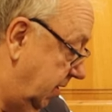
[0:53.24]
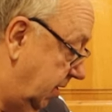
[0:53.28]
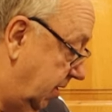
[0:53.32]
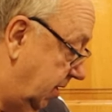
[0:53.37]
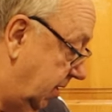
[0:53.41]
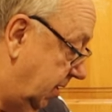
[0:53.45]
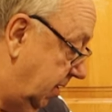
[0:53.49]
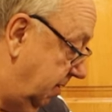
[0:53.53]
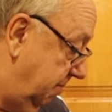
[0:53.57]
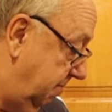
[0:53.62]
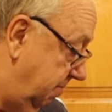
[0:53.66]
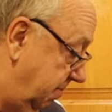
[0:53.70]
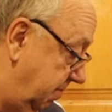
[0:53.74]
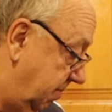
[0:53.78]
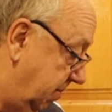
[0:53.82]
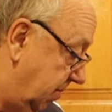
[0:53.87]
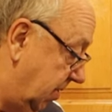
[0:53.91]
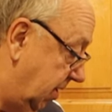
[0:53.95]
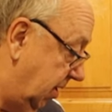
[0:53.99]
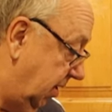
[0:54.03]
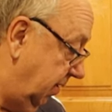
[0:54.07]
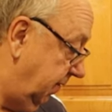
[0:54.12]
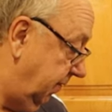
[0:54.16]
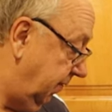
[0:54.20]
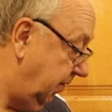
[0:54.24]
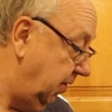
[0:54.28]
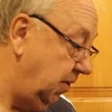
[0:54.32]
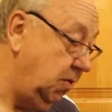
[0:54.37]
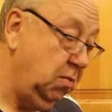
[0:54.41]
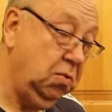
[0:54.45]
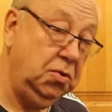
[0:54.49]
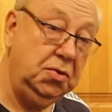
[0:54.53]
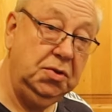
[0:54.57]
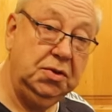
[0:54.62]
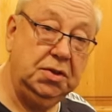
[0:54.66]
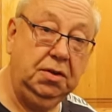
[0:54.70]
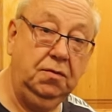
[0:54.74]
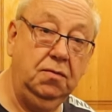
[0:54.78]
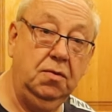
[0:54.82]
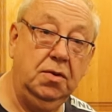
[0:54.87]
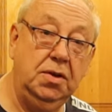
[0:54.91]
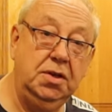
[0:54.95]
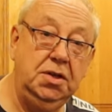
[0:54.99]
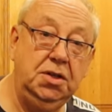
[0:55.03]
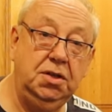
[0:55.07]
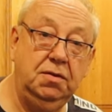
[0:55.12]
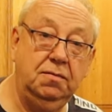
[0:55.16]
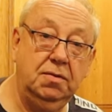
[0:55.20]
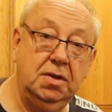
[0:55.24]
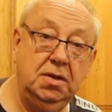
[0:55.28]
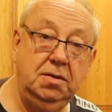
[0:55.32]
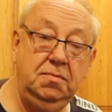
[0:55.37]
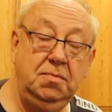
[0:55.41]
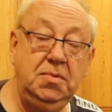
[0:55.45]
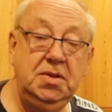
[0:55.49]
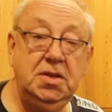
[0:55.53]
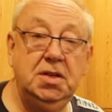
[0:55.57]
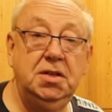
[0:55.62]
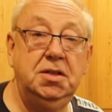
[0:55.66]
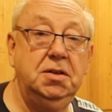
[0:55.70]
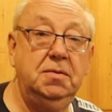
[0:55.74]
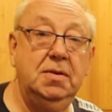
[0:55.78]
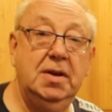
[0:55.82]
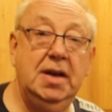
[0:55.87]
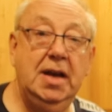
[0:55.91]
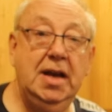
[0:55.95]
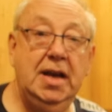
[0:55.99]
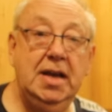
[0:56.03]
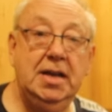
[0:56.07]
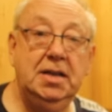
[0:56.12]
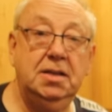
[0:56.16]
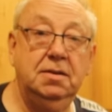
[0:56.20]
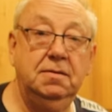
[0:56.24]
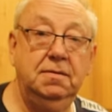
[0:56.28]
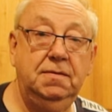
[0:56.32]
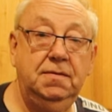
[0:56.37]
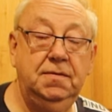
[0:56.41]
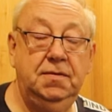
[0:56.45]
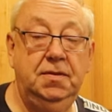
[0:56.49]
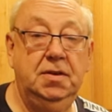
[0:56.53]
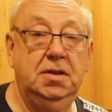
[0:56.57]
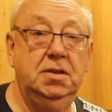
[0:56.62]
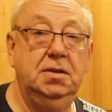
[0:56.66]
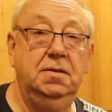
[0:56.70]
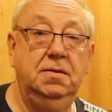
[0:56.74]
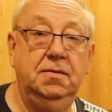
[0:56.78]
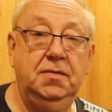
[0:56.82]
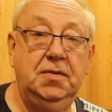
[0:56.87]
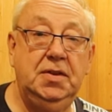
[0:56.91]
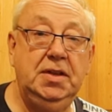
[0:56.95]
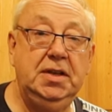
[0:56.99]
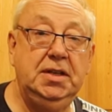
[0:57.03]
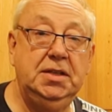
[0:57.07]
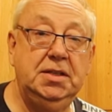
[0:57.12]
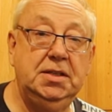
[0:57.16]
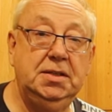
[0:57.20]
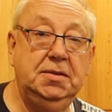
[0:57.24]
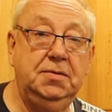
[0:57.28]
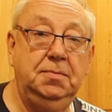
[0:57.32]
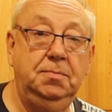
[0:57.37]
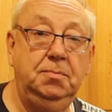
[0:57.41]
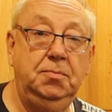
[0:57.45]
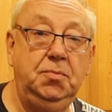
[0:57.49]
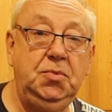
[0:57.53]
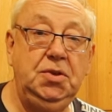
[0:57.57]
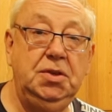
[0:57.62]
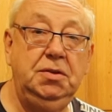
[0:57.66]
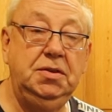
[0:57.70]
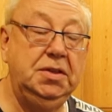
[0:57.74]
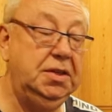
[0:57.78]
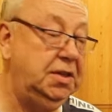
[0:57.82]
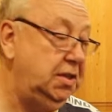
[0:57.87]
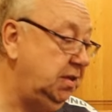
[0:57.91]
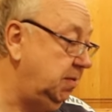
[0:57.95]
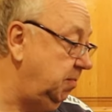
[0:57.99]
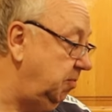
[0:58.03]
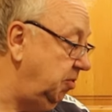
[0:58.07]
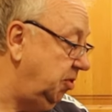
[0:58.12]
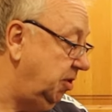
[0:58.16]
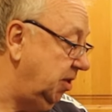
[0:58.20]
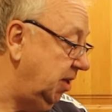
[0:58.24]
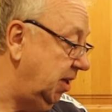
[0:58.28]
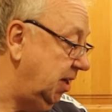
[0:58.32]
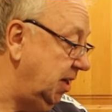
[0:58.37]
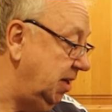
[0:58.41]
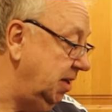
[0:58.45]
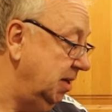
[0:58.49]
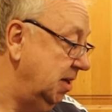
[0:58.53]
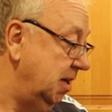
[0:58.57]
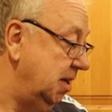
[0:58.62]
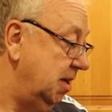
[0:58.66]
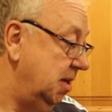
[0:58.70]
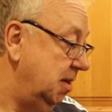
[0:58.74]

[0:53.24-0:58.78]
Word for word: Um, if you want to grind your own, you do it ahead of, of this, using this machine.